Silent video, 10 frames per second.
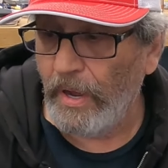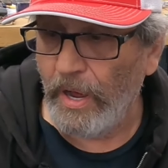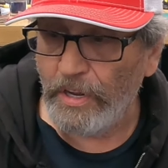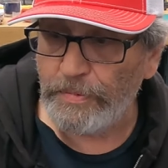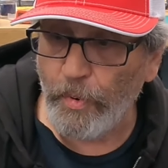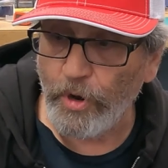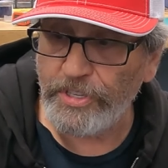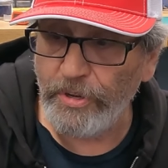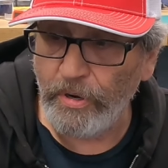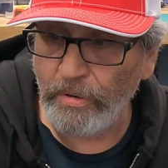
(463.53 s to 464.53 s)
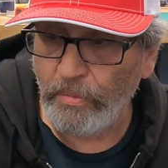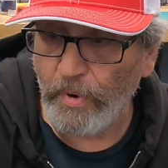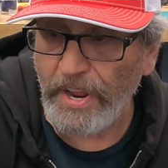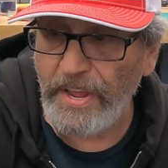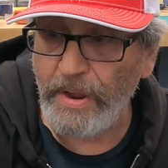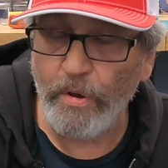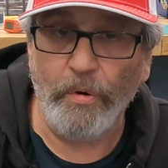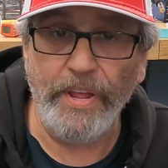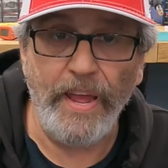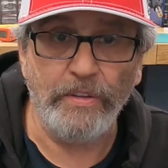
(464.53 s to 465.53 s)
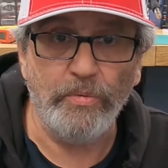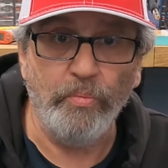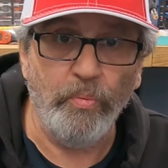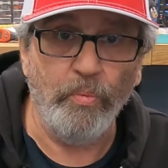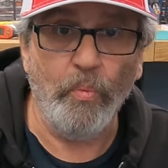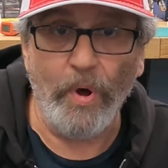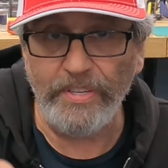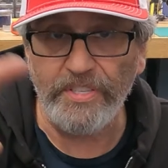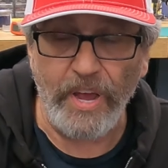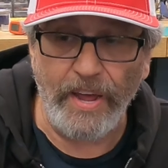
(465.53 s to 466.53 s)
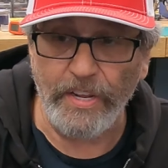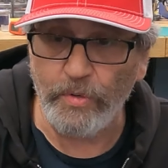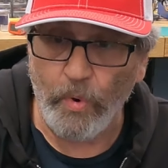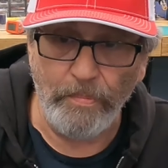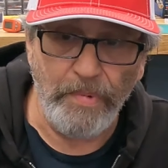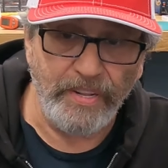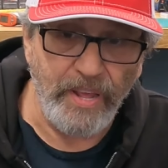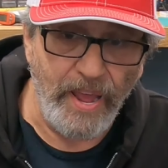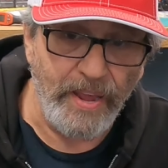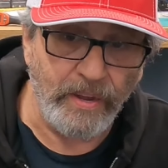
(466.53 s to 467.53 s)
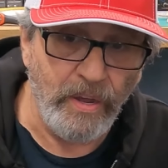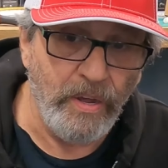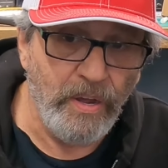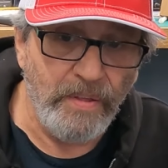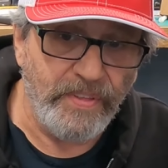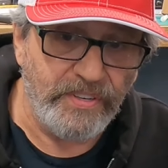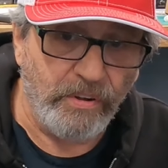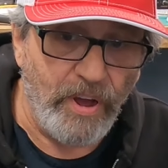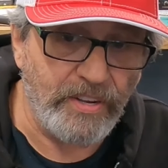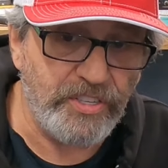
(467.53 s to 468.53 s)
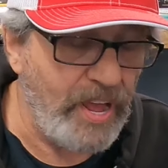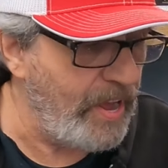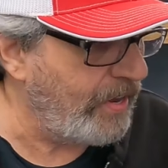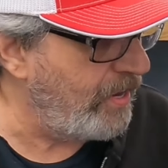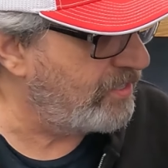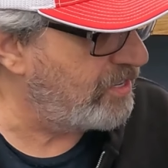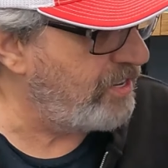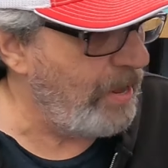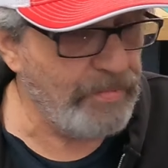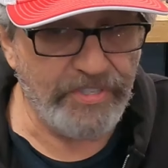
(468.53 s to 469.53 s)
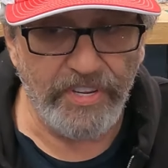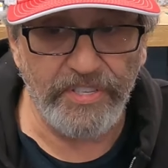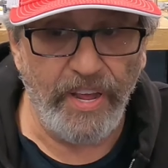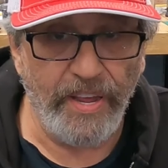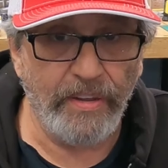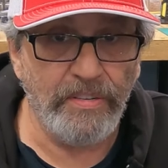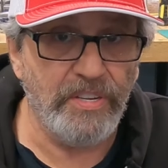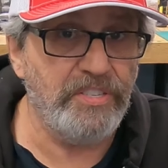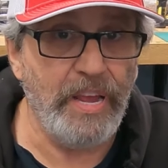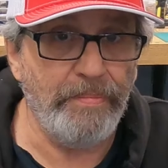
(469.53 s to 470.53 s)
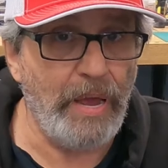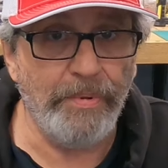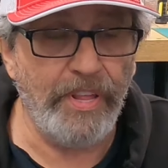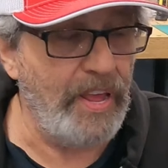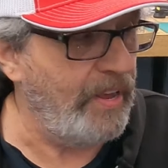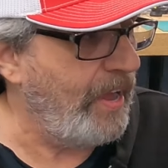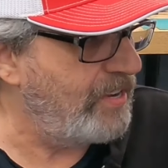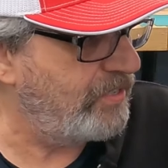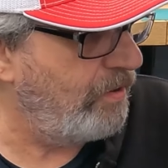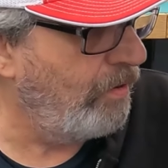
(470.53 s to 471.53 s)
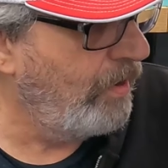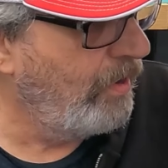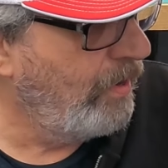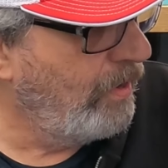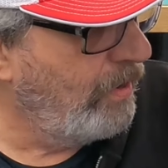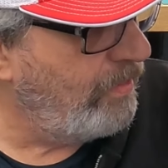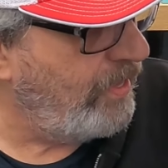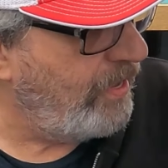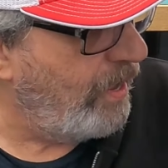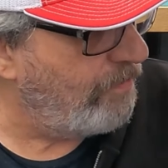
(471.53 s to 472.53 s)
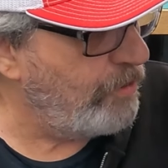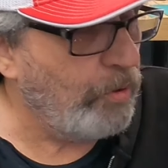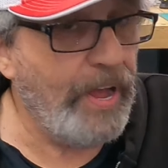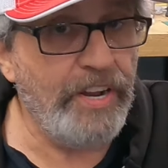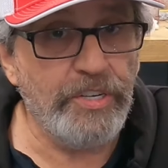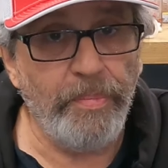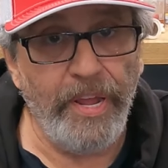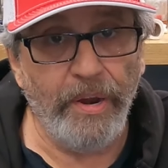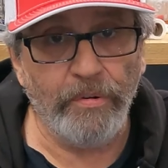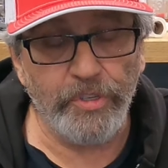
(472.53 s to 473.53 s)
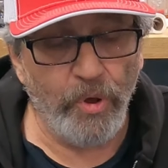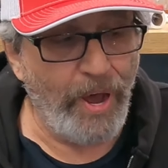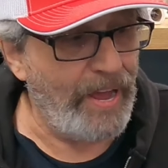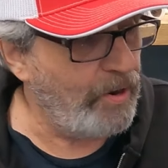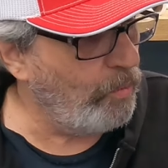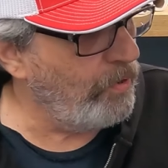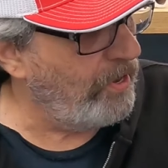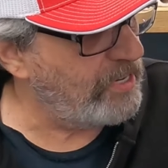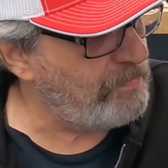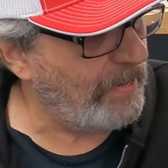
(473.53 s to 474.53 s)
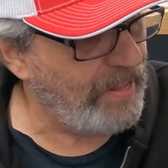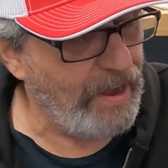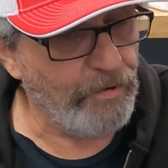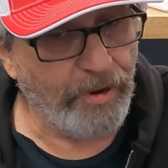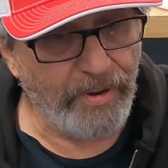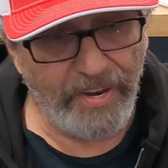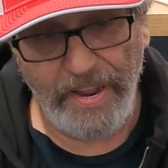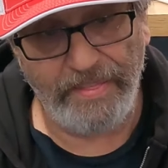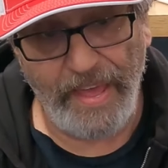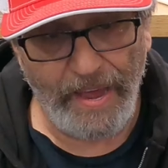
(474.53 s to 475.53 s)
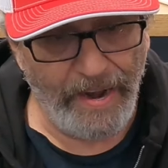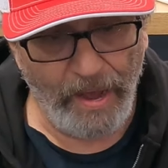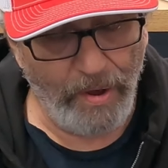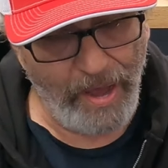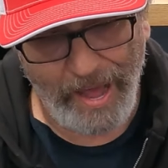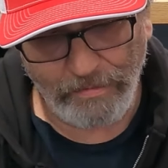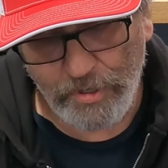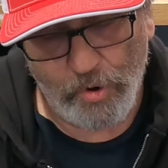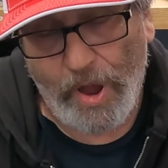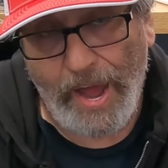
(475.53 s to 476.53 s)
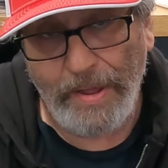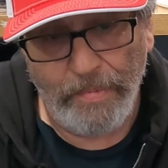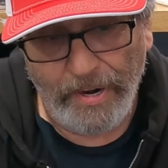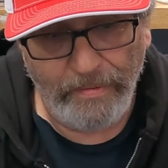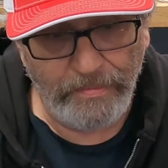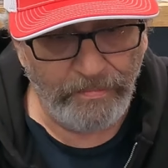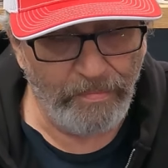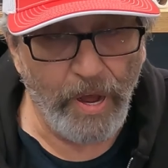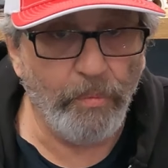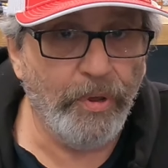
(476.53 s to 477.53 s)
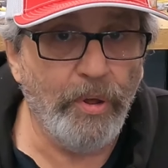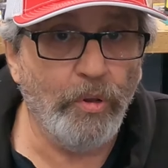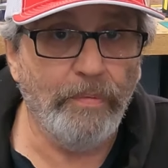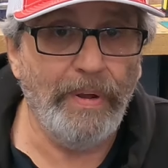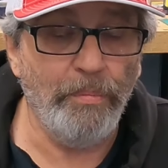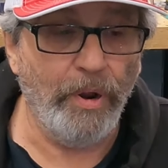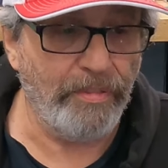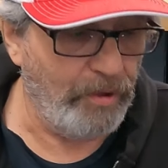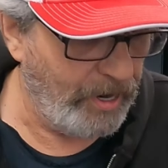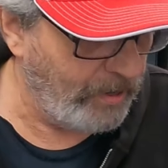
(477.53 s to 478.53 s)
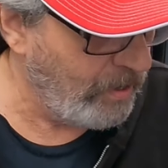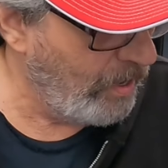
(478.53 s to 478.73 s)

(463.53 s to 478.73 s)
Uh, Sportster right here only has one side. It's one big tank. The deluxe tank is the same as this tank. It's the same type of tank. Has the the uh, fuel gauge up here. So I don't really expect to ever get that out. I I'll try, but I'm not really holding my breath on it.